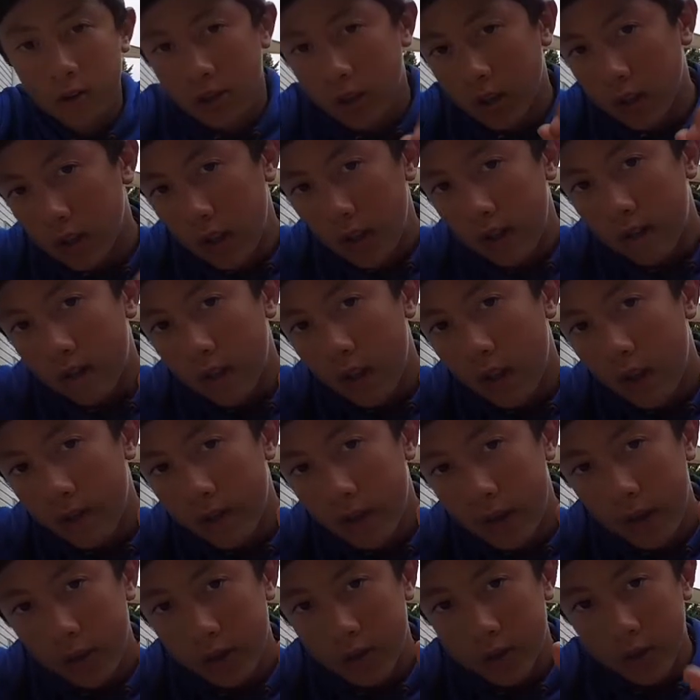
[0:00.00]
So the link for that
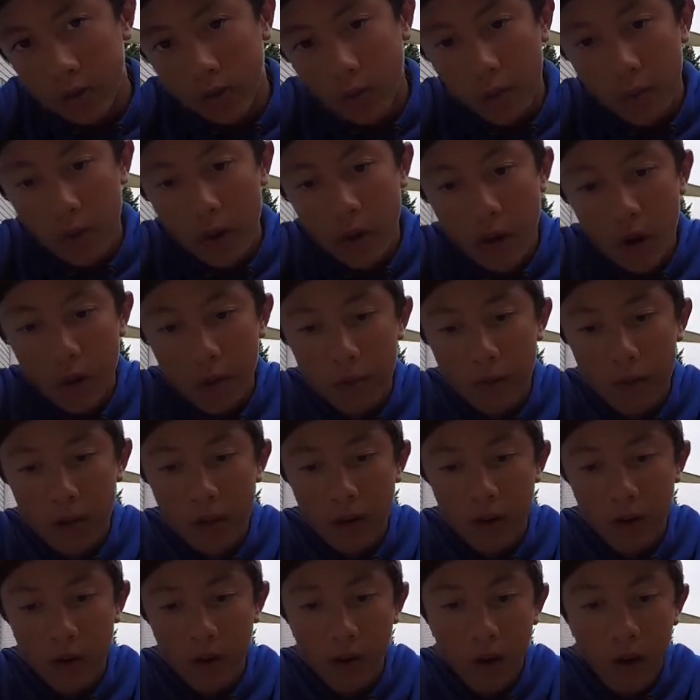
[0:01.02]
video will be up
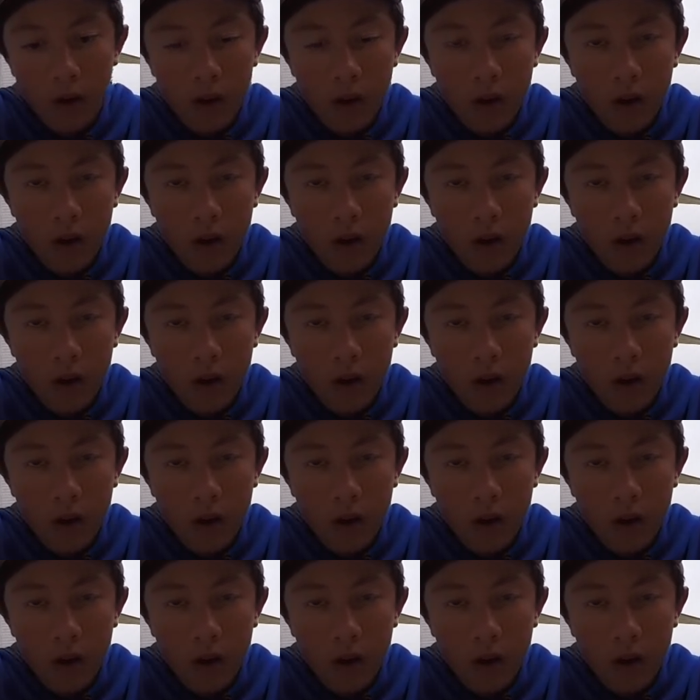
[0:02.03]
here